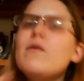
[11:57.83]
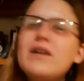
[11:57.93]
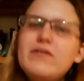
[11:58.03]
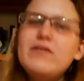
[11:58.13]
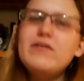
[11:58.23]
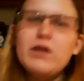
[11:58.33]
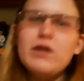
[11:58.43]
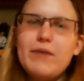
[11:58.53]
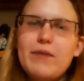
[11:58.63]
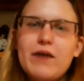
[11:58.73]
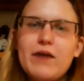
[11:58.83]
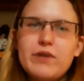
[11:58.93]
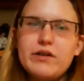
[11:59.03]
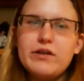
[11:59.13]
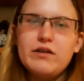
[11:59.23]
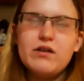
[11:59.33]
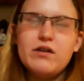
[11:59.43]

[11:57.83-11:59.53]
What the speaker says: even holding it back. Ritalin literally